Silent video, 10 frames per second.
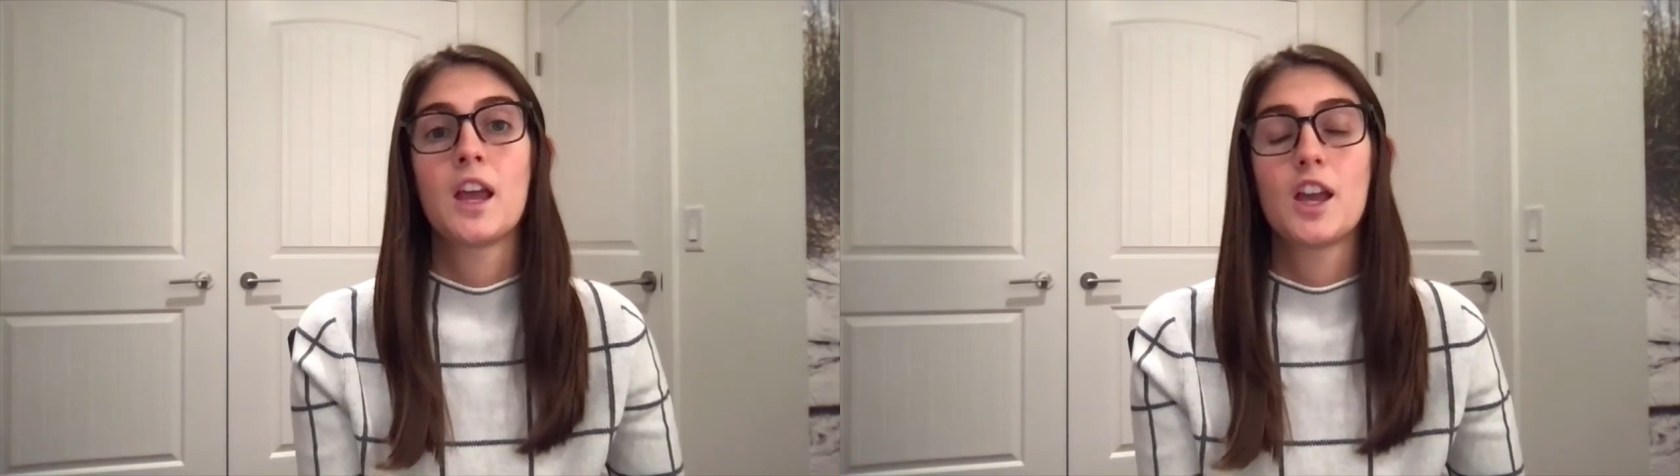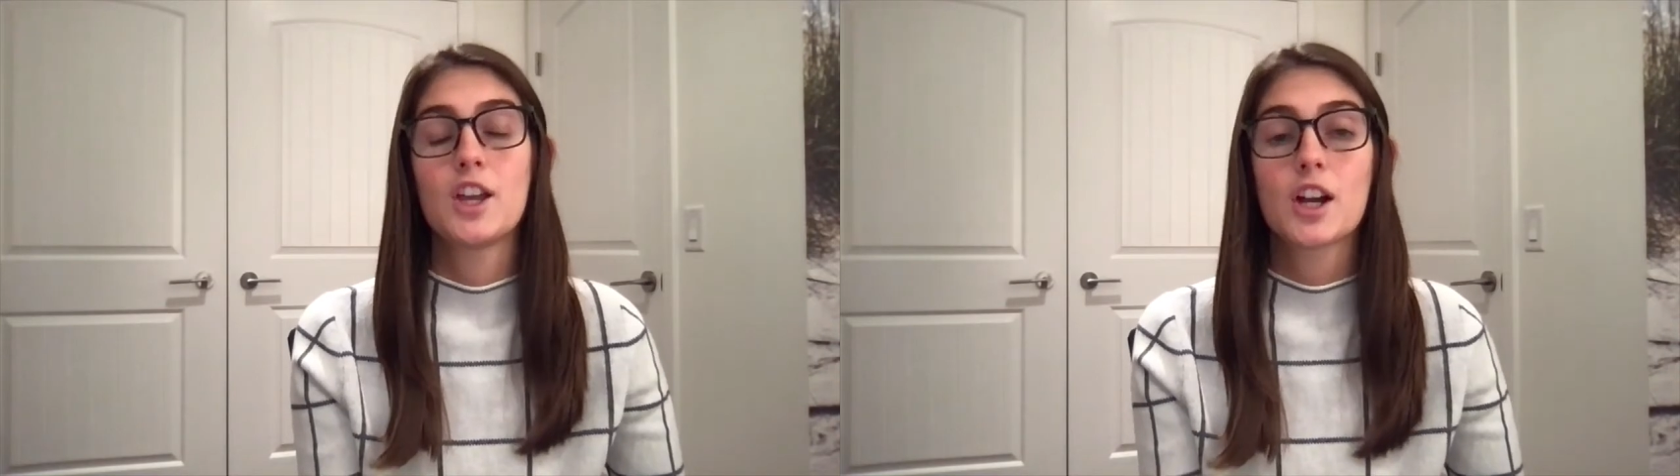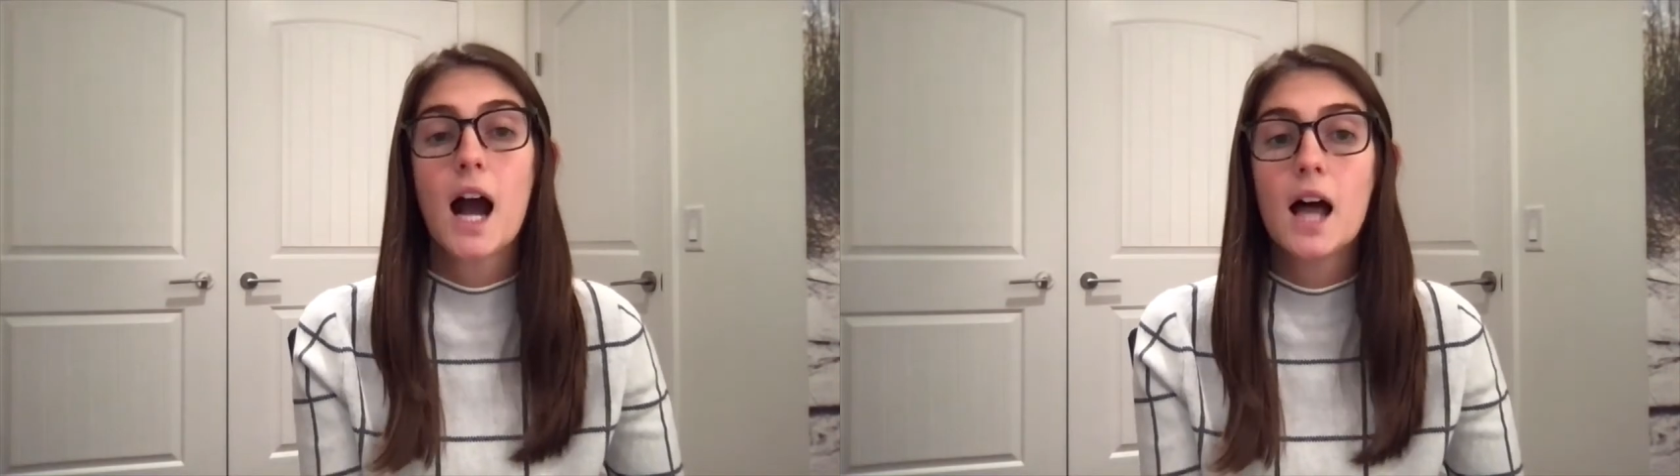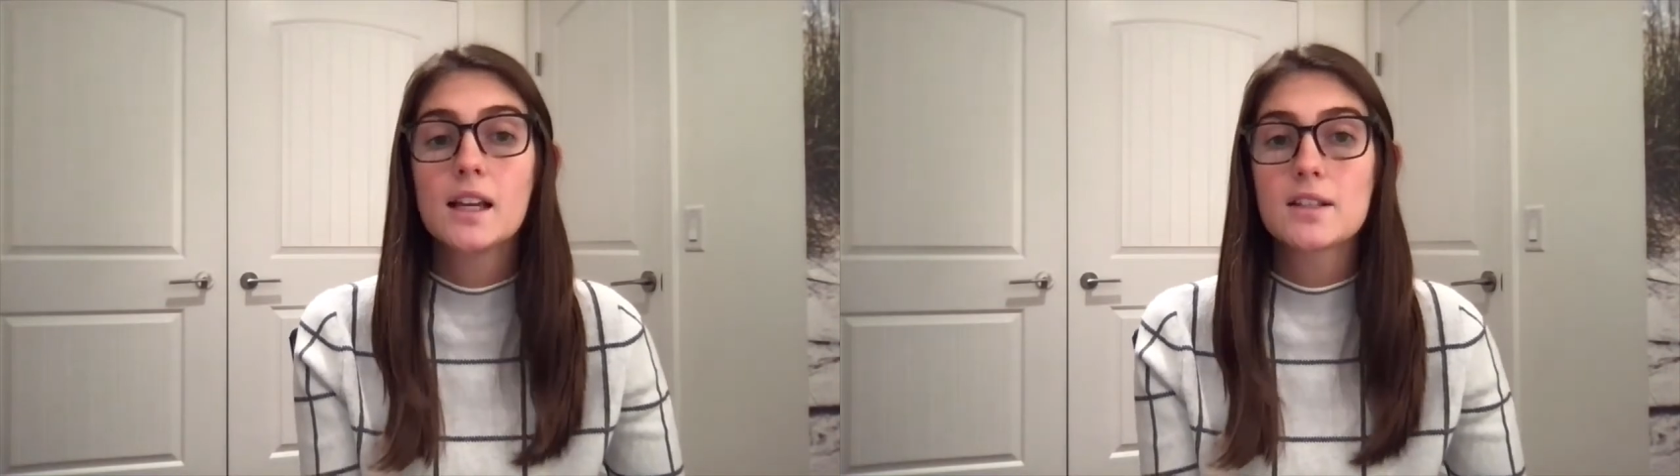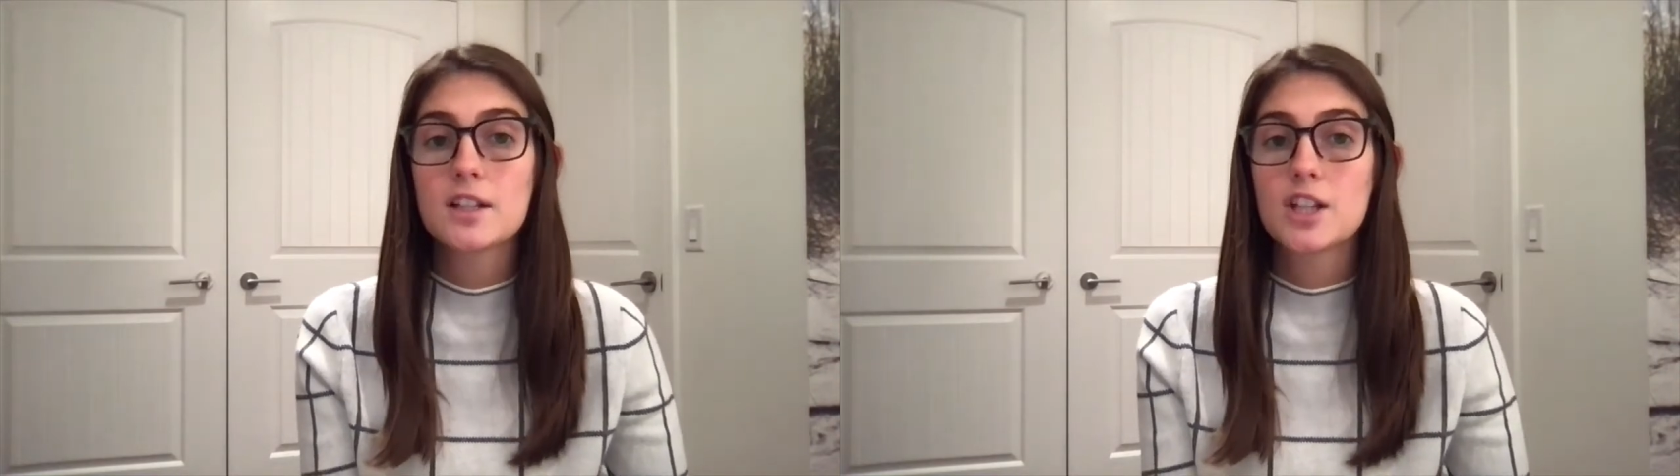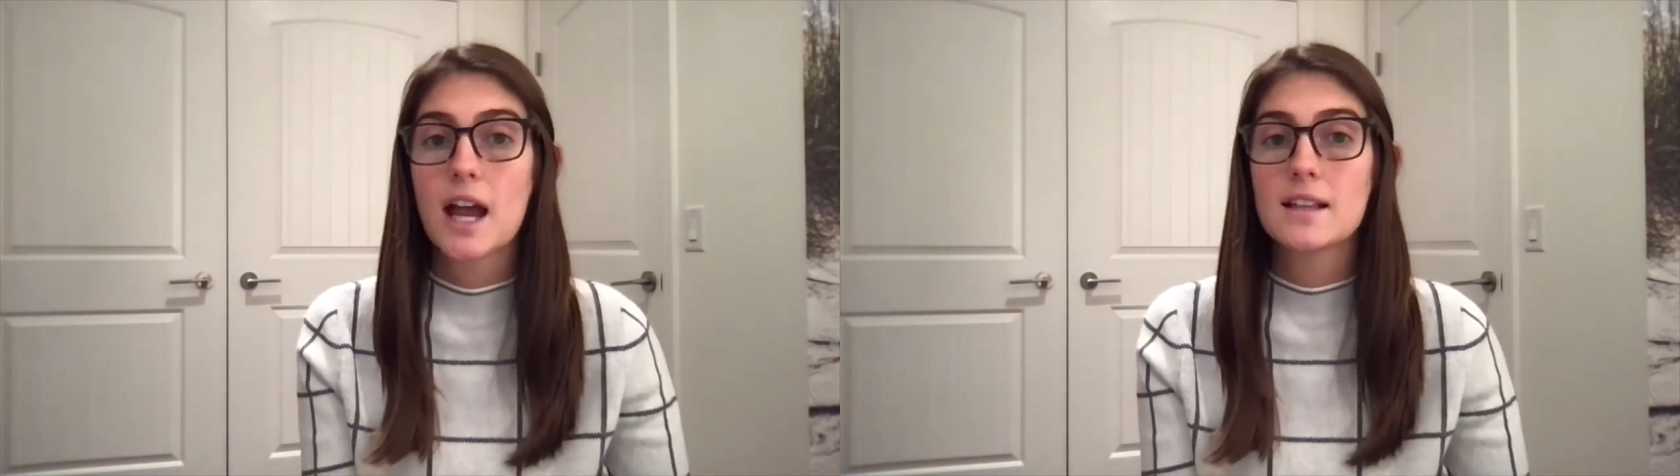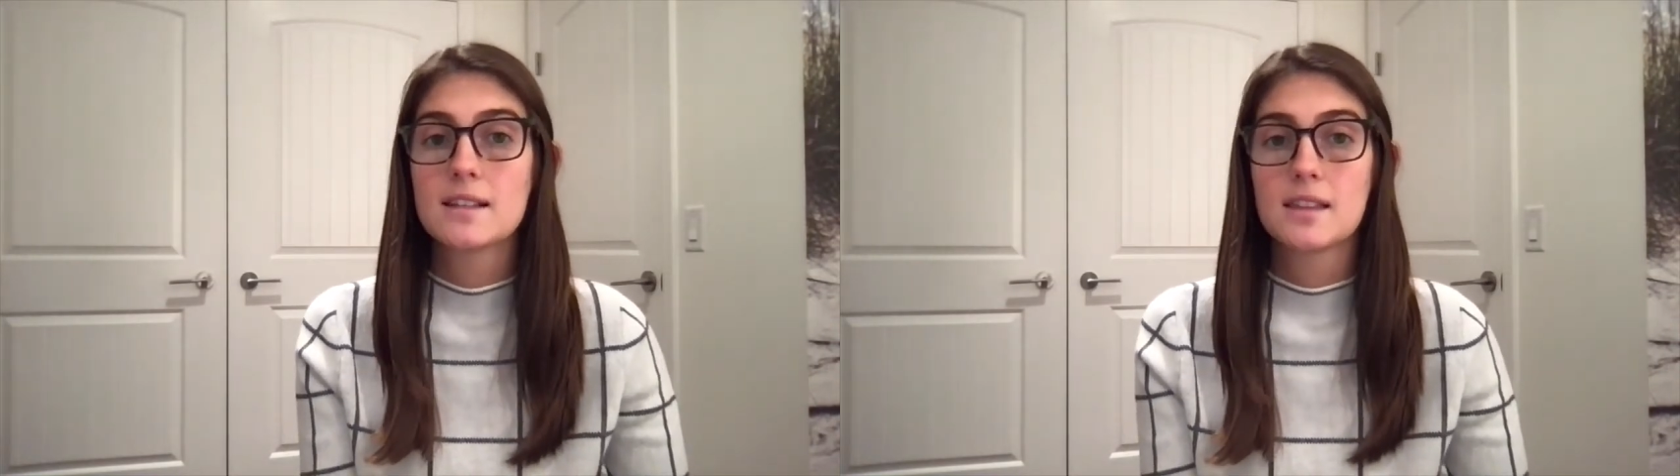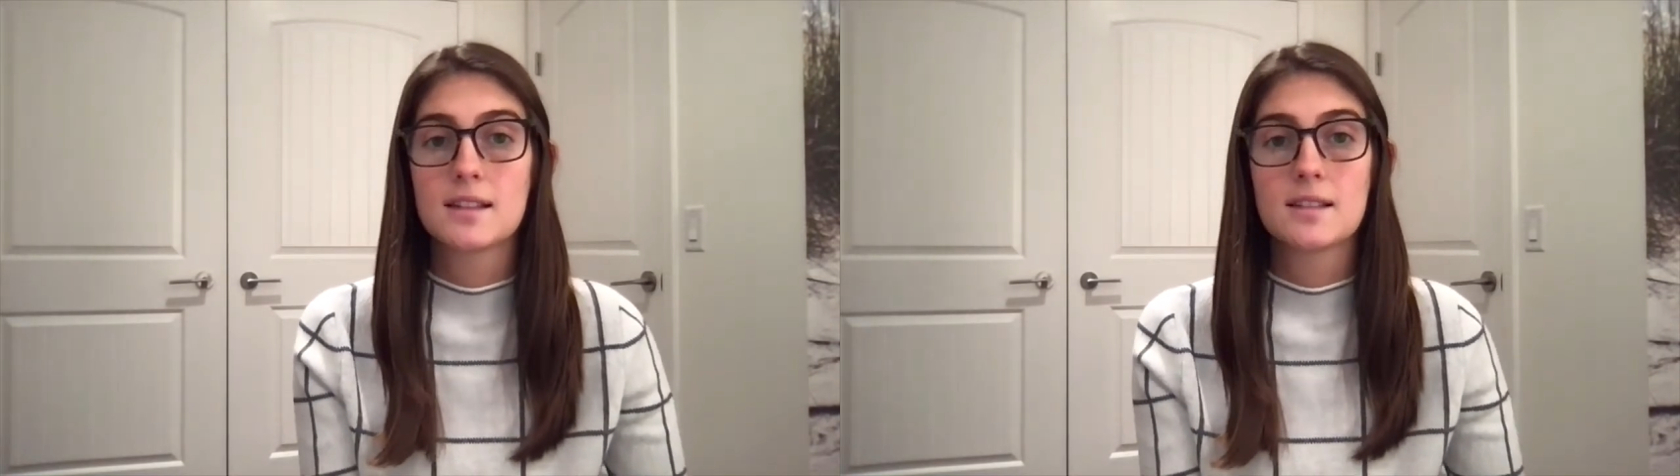Your colleague suggests
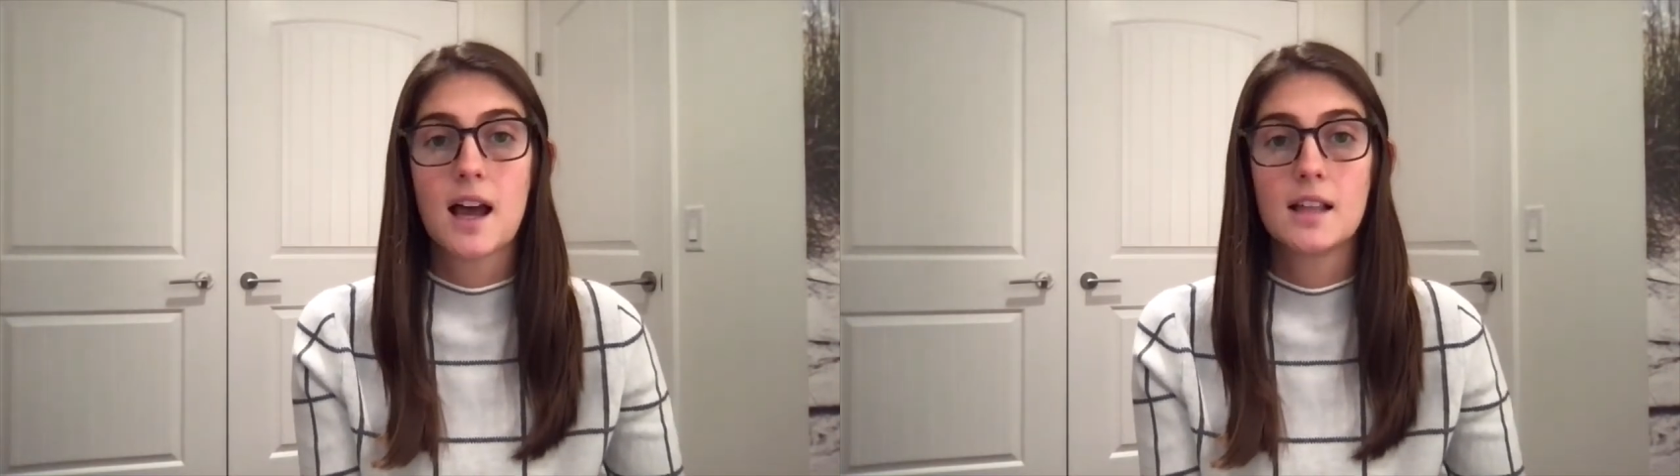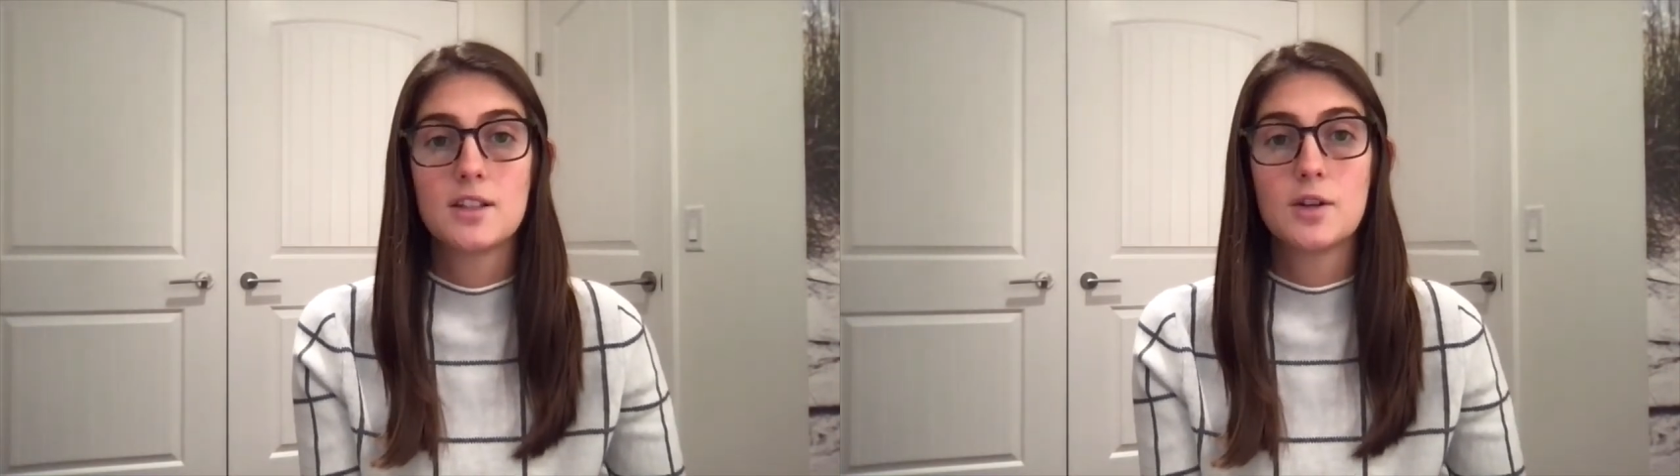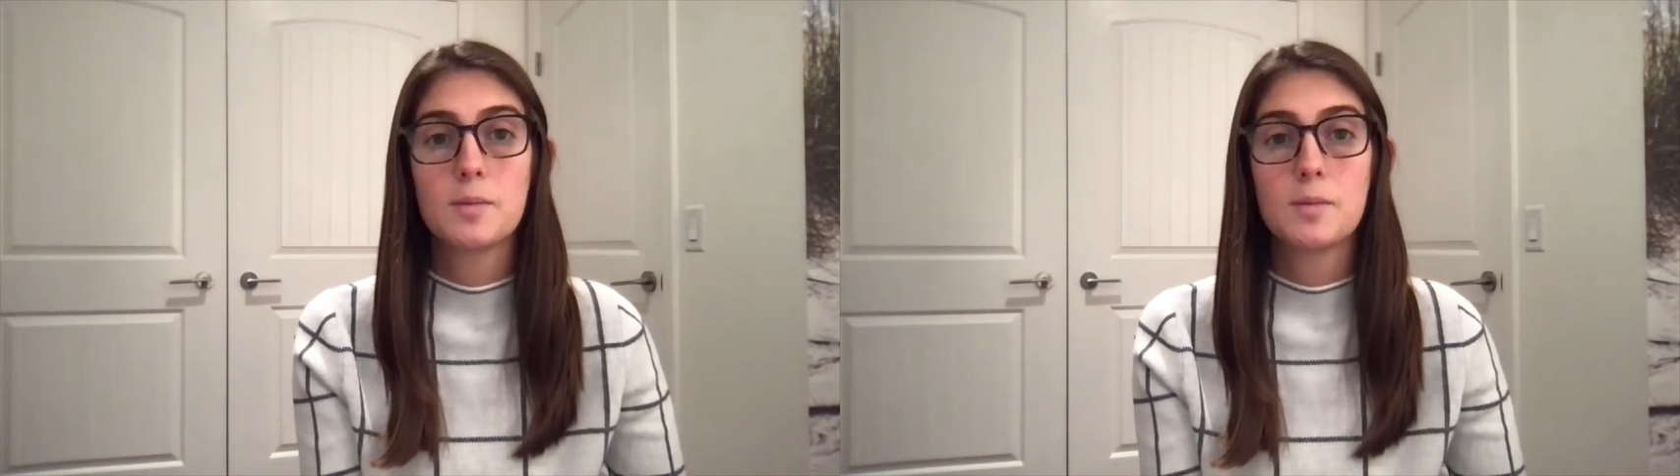that the slides you